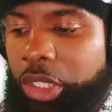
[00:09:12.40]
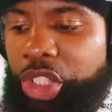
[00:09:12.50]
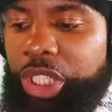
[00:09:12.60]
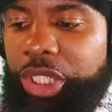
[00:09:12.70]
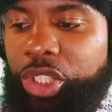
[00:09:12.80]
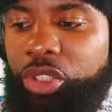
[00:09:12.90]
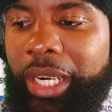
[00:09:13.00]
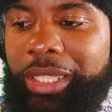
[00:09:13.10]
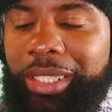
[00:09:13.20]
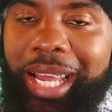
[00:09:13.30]
Jesus
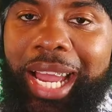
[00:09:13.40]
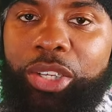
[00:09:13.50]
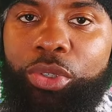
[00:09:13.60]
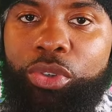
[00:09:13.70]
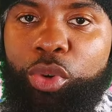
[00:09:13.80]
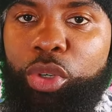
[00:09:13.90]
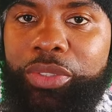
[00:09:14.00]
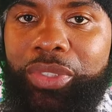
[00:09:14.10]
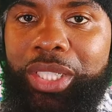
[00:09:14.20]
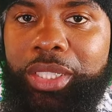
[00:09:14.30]
Christ died on the cross
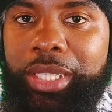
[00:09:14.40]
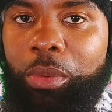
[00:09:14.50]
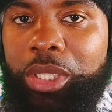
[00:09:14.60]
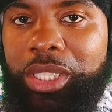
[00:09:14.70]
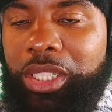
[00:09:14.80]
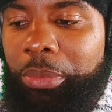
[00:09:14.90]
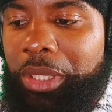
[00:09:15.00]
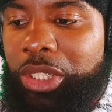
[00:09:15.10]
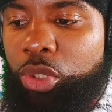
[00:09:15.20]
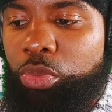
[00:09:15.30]
for us. That wasn't
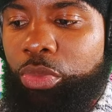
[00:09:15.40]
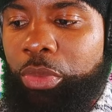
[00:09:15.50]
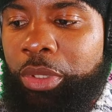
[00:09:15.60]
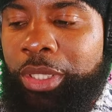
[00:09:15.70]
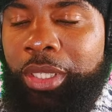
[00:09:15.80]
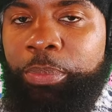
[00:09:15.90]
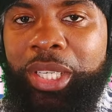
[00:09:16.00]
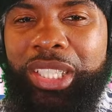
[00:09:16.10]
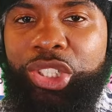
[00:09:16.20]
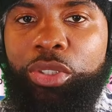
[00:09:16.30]
something to,
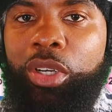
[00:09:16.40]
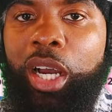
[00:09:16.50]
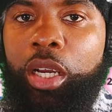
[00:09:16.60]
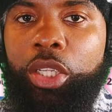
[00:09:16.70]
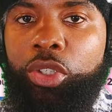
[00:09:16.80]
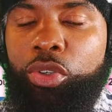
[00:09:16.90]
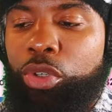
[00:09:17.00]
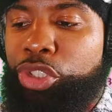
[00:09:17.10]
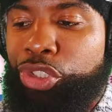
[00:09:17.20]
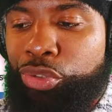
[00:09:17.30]
because you hung on the
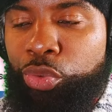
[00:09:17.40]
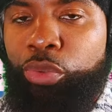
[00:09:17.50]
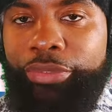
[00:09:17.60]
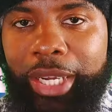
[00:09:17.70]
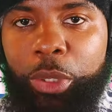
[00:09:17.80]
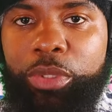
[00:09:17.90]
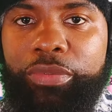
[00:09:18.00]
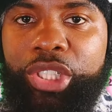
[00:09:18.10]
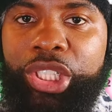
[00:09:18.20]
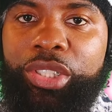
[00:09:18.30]
cross, true followers
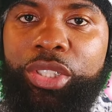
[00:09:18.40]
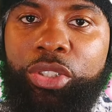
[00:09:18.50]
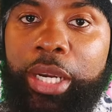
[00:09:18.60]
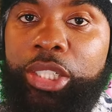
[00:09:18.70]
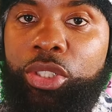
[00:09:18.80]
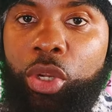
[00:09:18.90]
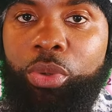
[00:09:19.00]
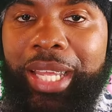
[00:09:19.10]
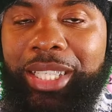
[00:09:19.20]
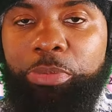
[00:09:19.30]
of Jesus Christ know
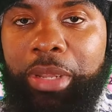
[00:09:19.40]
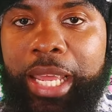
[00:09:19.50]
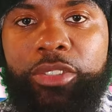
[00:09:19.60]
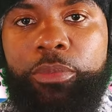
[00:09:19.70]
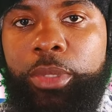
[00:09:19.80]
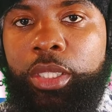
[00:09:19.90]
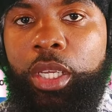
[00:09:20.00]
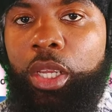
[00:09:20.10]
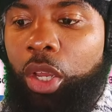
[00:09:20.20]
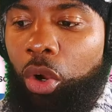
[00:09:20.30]
that's blasphemy.
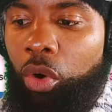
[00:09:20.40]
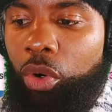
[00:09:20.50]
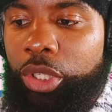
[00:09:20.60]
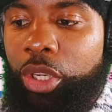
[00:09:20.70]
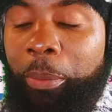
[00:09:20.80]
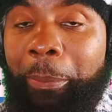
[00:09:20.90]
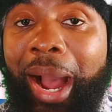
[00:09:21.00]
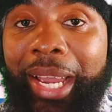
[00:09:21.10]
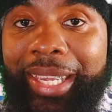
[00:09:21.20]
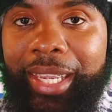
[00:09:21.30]
Or you're
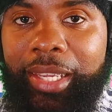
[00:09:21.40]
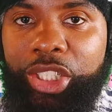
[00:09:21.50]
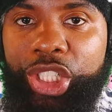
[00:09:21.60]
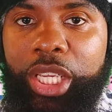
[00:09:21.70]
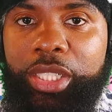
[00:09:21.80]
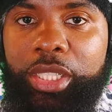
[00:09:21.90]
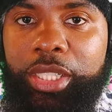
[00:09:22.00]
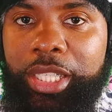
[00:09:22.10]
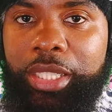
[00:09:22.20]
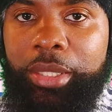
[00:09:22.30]
mocking Jesus.
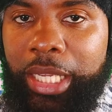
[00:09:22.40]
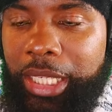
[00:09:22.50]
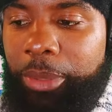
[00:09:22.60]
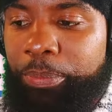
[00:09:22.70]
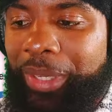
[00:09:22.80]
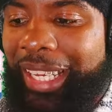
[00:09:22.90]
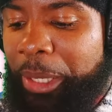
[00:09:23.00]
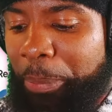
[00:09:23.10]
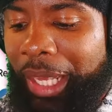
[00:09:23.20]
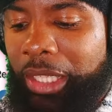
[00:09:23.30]
He
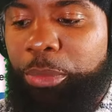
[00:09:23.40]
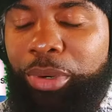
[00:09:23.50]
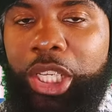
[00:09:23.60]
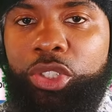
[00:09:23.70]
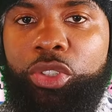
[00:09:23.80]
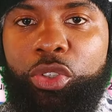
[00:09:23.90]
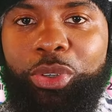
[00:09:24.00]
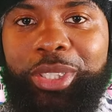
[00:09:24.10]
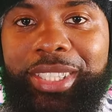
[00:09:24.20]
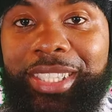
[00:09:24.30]
paid the price on the
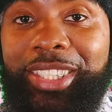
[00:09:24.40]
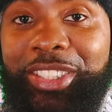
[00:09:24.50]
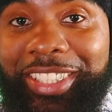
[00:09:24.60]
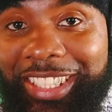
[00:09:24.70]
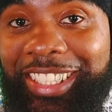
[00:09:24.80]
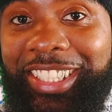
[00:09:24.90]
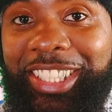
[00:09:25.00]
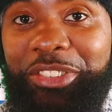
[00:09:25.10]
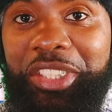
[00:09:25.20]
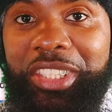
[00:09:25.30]
cross. This is
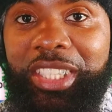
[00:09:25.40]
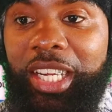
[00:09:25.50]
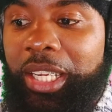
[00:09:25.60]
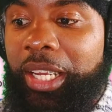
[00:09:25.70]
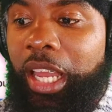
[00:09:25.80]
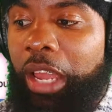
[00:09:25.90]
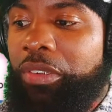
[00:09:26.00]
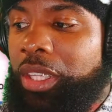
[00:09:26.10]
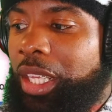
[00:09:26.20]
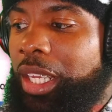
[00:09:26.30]
serious.
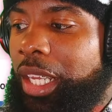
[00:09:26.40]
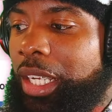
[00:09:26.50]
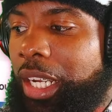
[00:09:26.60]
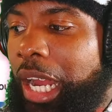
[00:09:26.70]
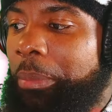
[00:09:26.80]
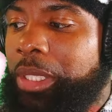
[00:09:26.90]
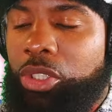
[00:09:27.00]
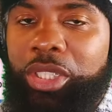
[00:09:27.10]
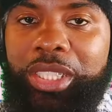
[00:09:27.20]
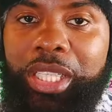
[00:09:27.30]
Everything in the comments
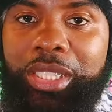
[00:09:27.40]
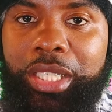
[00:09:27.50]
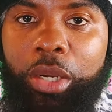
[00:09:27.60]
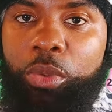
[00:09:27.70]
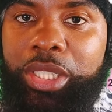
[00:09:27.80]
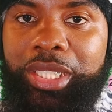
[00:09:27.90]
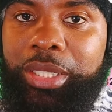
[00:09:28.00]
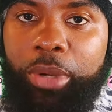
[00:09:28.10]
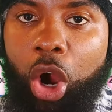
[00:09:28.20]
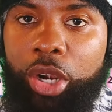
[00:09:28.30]
on his TikTok was this
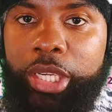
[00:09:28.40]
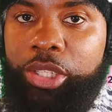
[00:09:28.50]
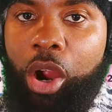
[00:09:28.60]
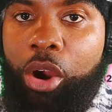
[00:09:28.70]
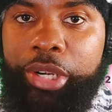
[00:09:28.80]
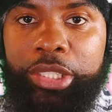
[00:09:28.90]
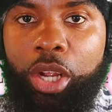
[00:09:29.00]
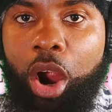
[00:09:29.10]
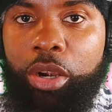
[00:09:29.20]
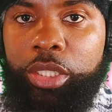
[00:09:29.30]
of art. It's
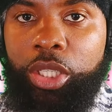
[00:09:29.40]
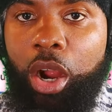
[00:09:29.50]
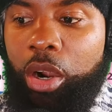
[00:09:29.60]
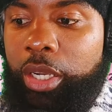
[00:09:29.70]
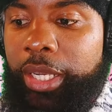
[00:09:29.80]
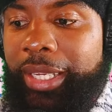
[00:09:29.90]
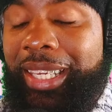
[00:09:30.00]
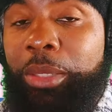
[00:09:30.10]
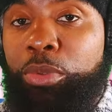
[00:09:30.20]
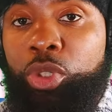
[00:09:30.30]
art.
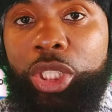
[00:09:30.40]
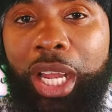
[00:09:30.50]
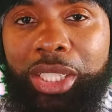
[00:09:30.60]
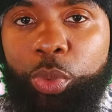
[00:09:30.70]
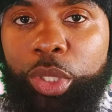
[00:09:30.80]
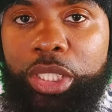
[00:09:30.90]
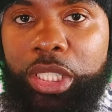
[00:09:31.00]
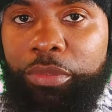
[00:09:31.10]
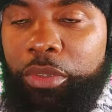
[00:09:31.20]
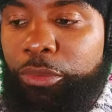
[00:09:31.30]
Hebrews
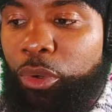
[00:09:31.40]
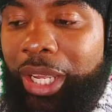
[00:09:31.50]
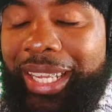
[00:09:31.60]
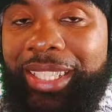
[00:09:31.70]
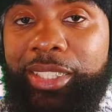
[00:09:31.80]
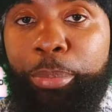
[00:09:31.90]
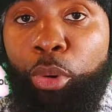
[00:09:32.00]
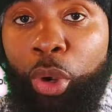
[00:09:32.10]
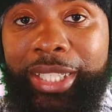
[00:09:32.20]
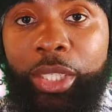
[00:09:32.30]
9:27, for it is
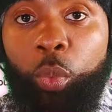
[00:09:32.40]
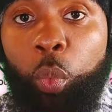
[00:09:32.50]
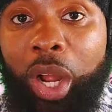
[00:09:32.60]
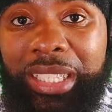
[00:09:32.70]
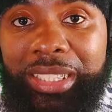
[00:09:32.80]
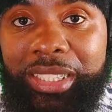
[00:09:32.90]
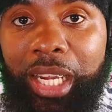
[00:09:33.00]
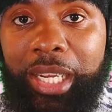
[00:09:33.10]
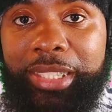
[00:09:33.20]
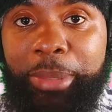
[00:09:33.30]
appointed once
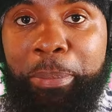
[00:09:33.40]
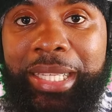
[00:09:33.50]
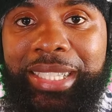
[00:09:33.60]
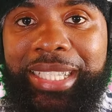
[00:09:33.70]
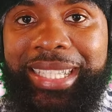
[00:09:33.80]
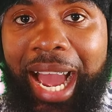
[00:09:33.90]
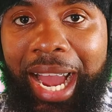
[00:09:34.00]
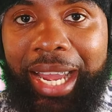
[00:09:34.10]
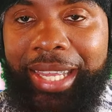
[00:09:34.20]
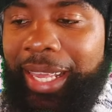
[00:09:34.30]
unto men to
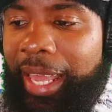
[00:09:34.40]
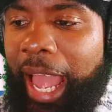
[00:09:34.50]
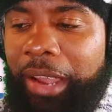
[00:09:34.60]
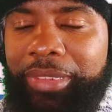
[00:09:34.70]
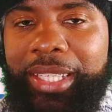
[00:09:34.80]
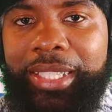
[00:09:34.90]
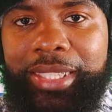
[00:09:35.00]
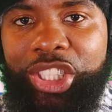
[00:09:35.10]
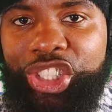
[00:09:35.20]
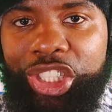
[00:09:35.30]
die. After this,
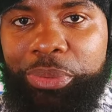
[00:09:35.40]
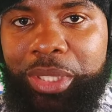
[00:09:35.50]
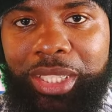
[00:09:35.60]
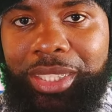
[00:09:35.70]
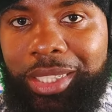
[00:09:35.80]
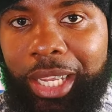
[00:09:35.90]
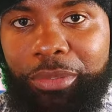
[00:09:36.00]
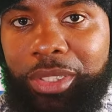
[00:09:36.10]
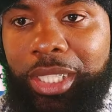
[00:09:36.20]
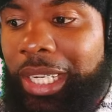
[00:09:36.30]
the judgment. This
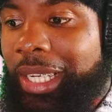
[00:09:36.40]
life is.